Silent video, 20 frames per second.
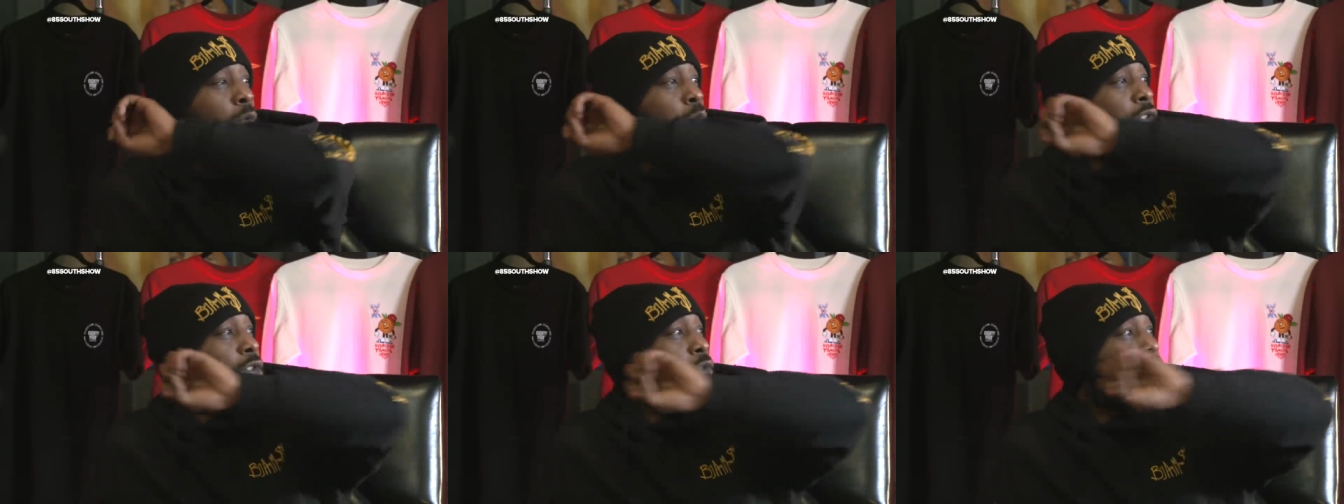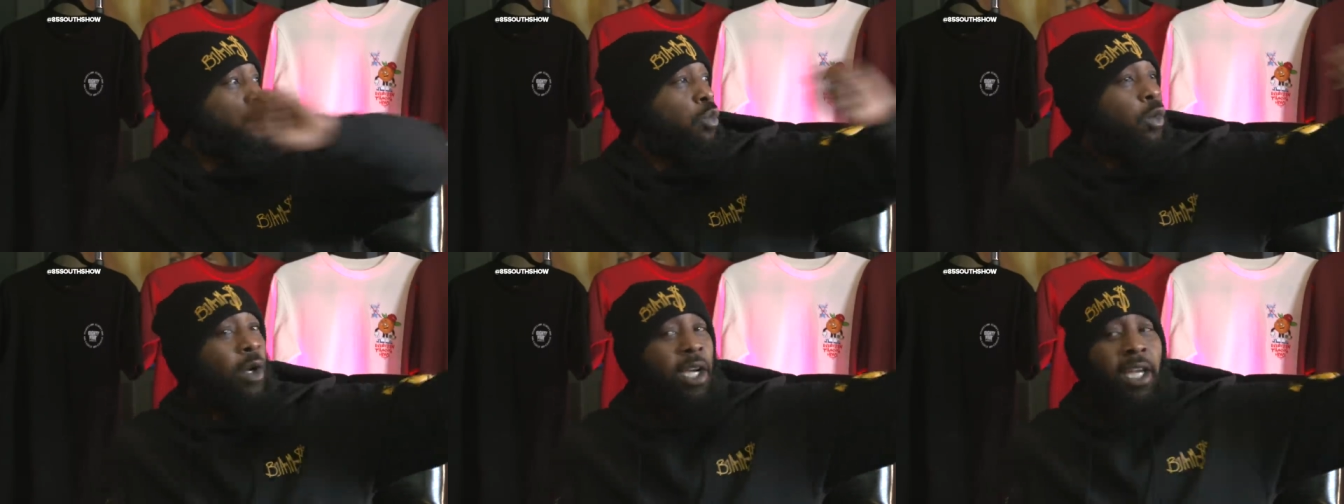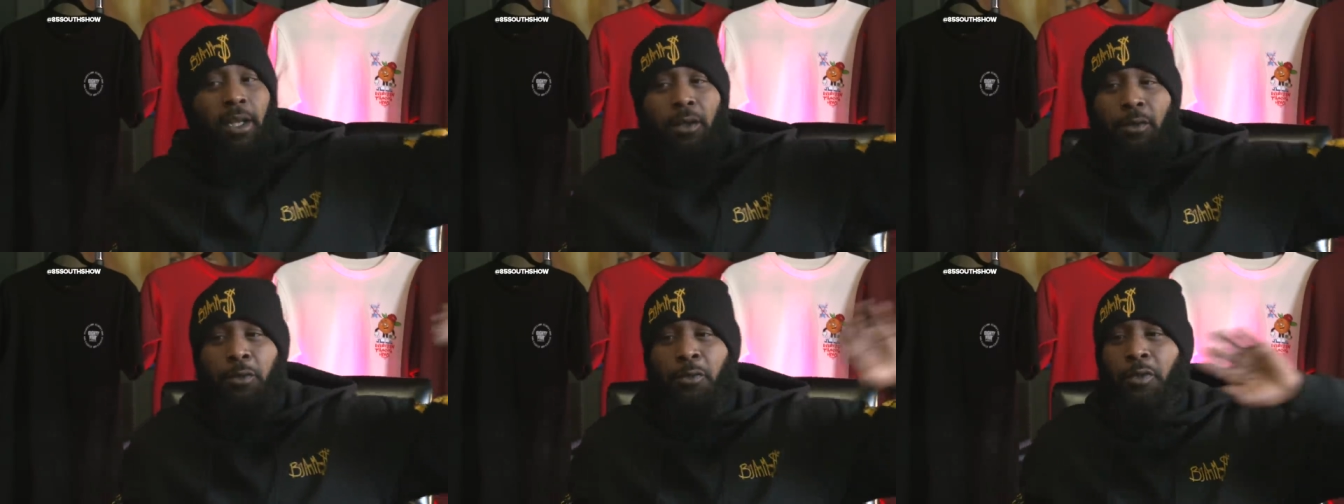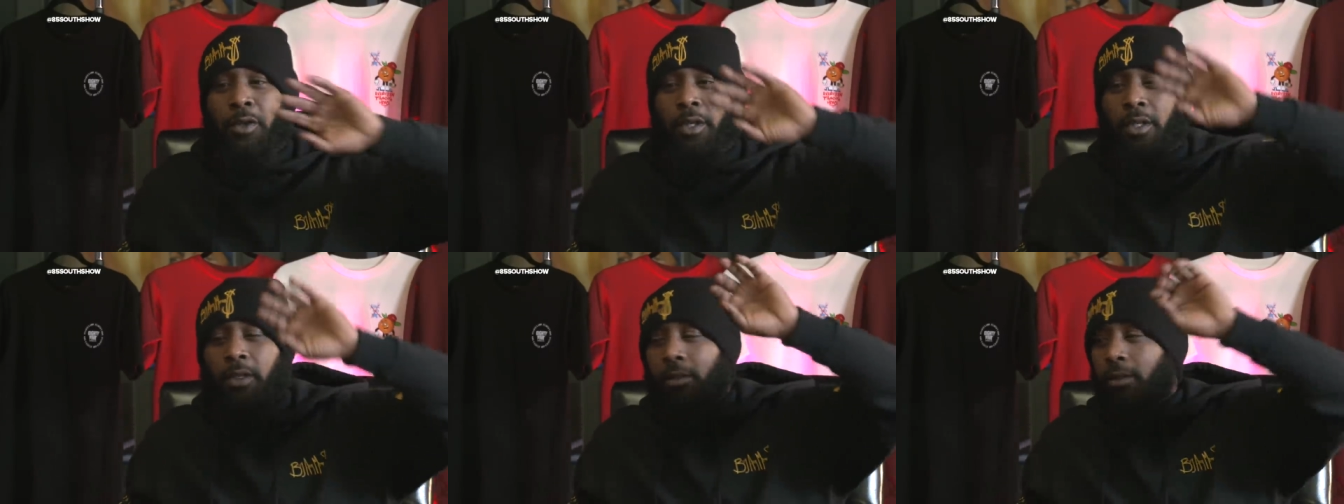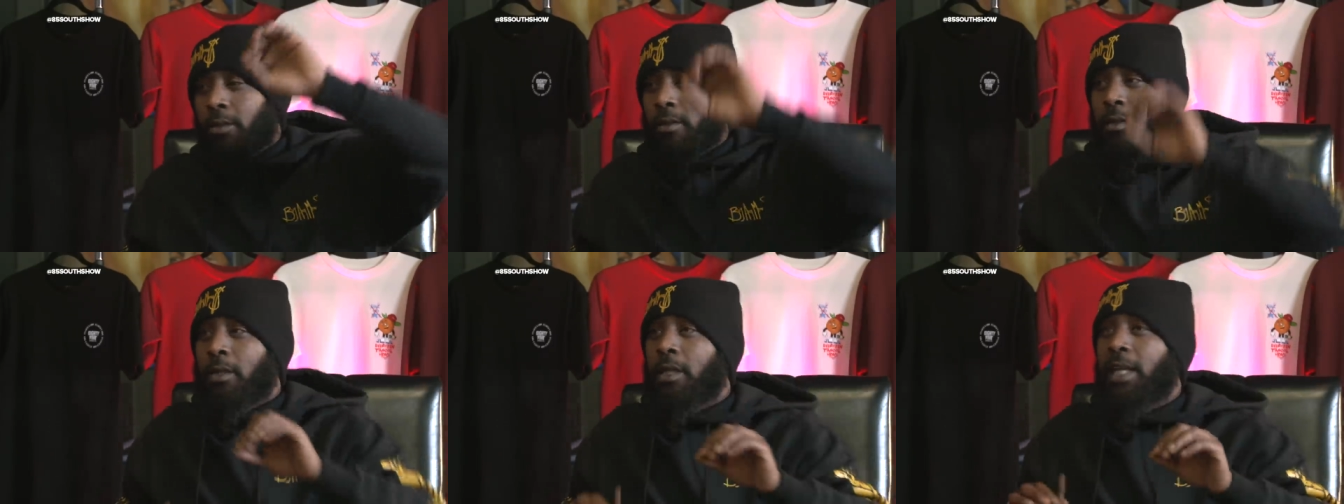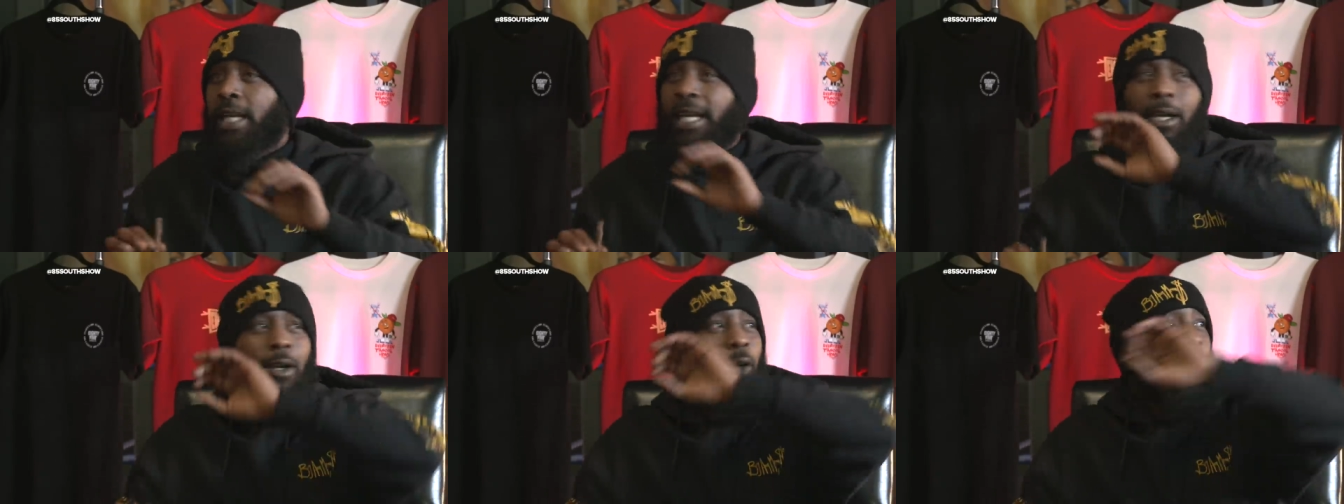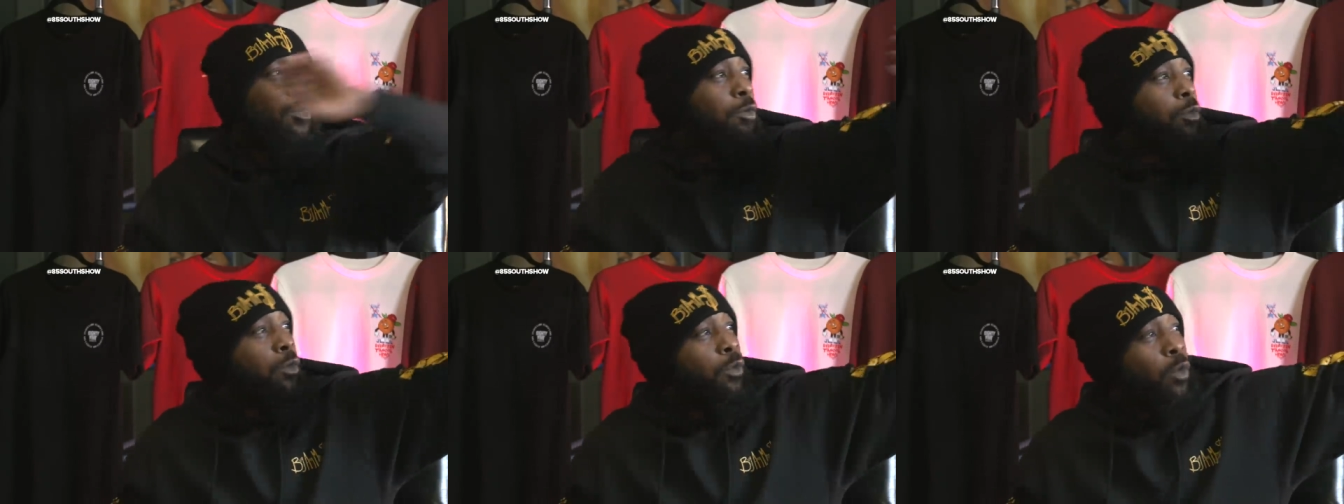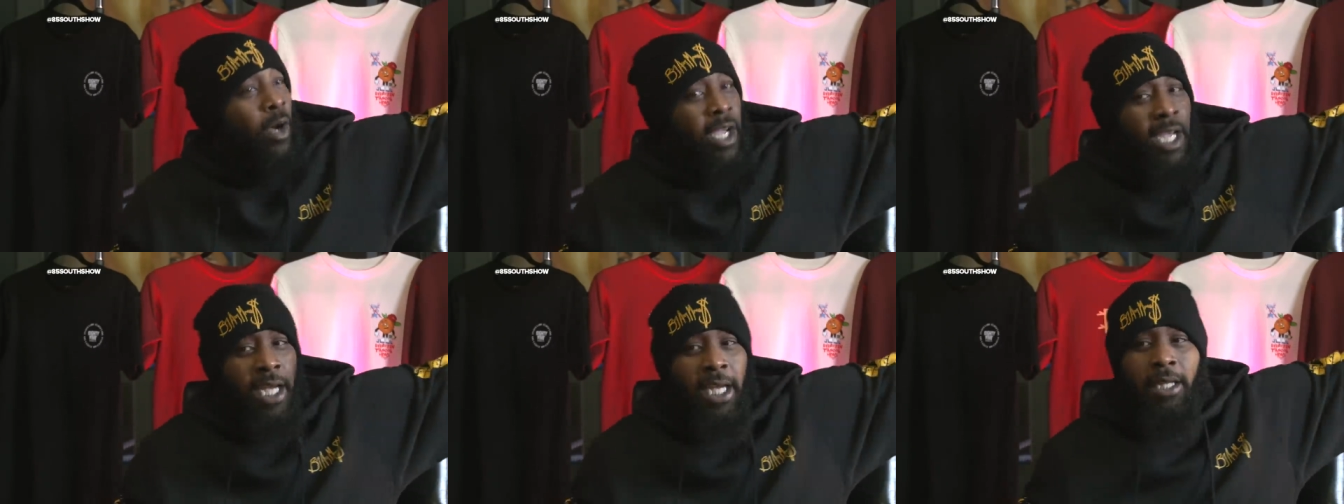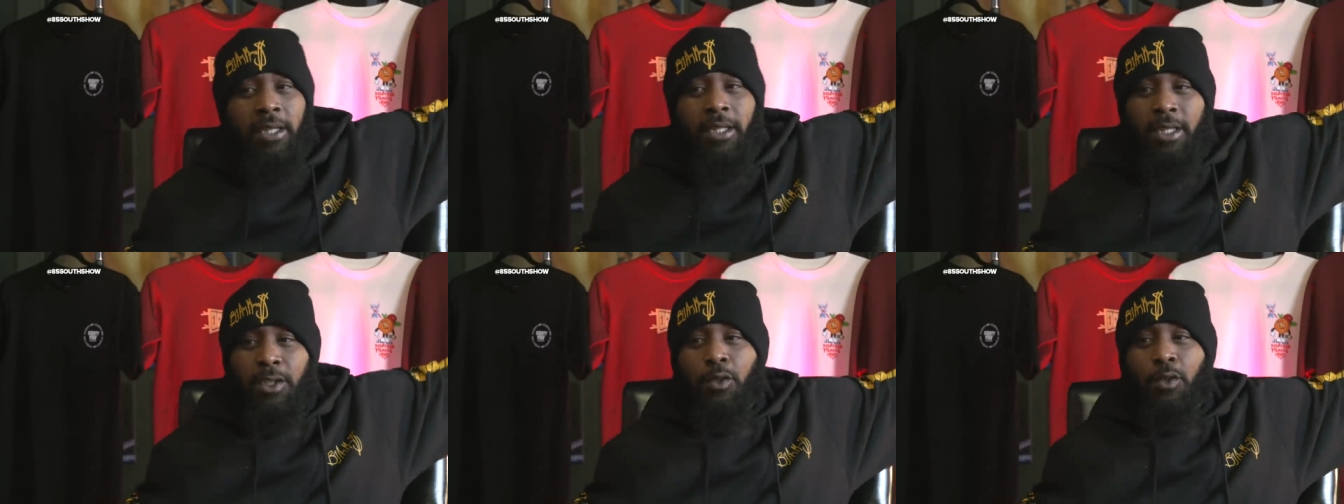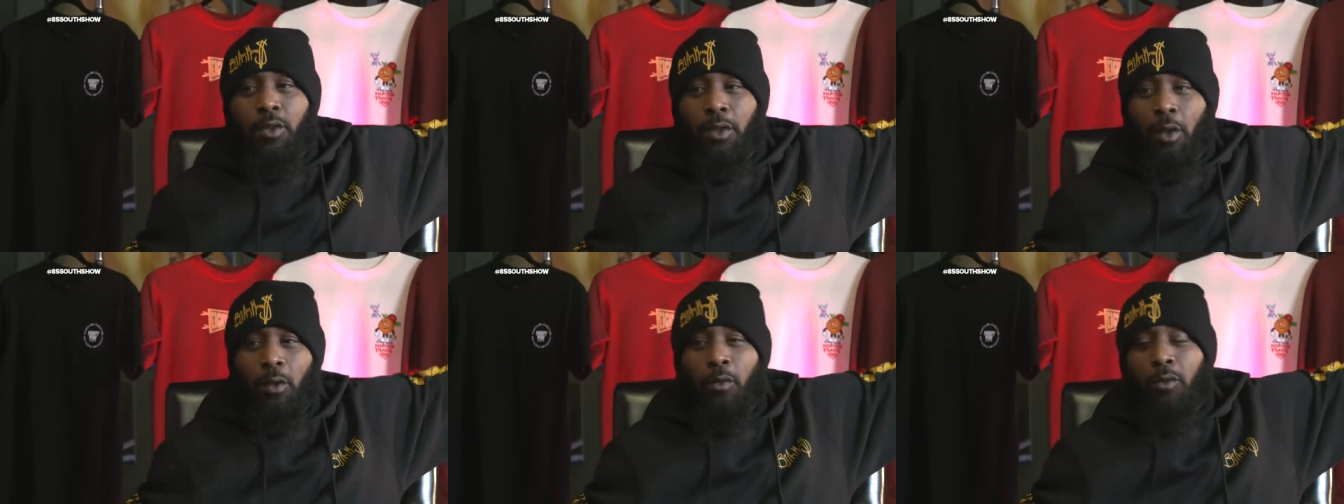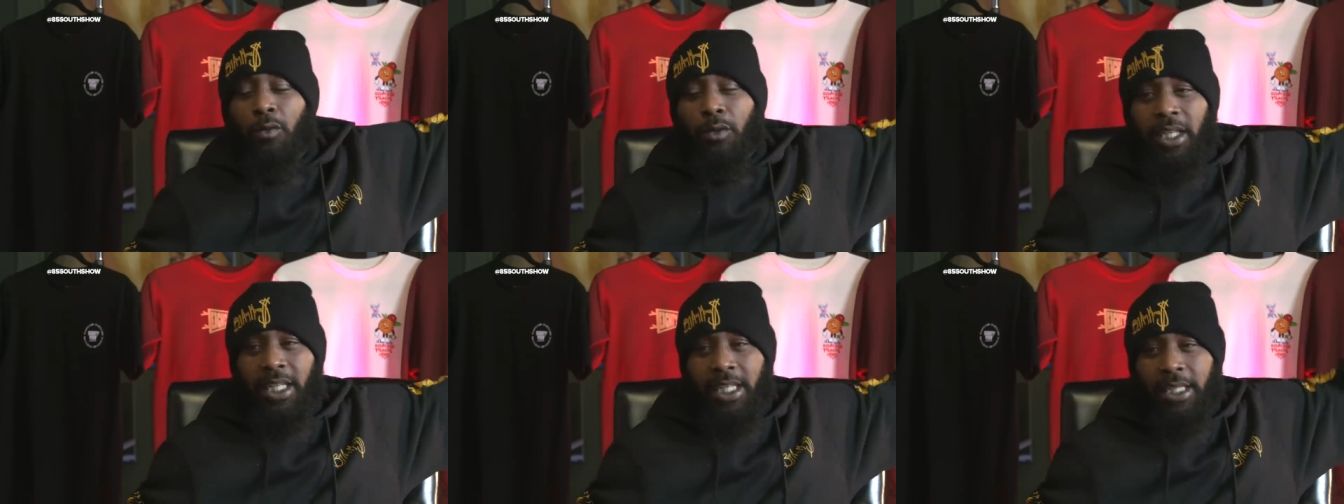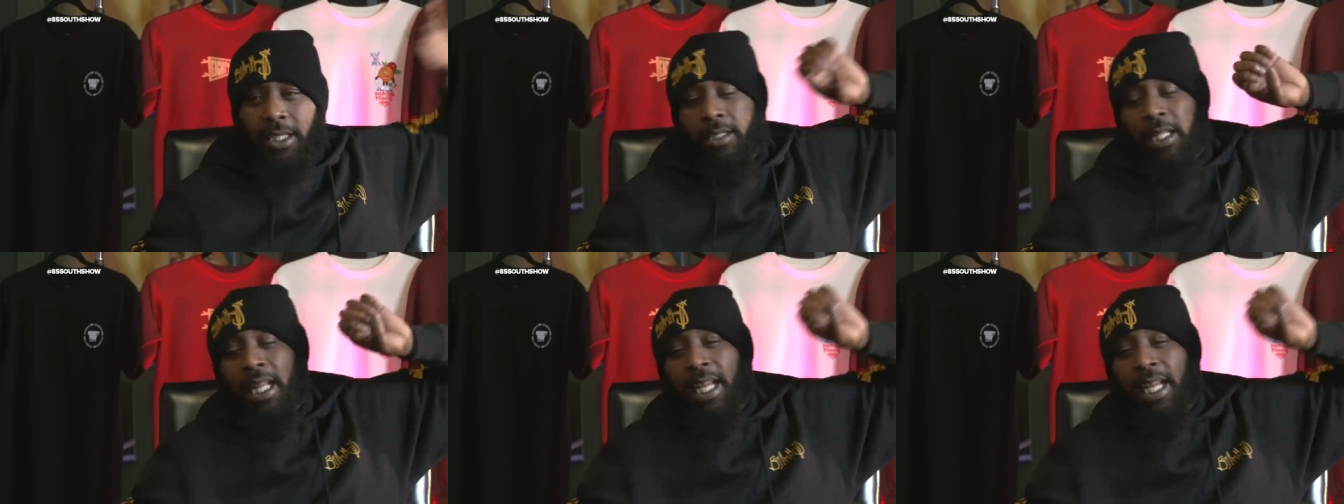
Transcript: was way the fuck like over way this over there.